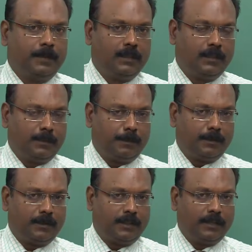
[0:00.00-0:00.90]
this
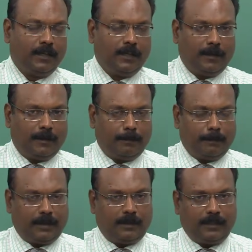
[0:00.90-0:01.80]
project,
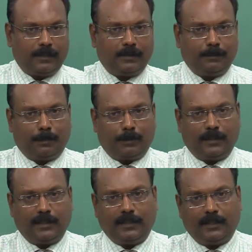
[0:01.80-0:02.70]
but this
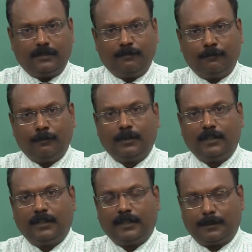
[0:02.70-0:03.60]
project has 4
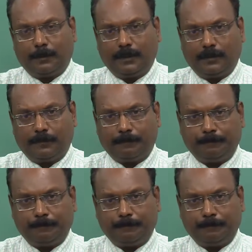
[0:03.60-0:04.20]
other aspects.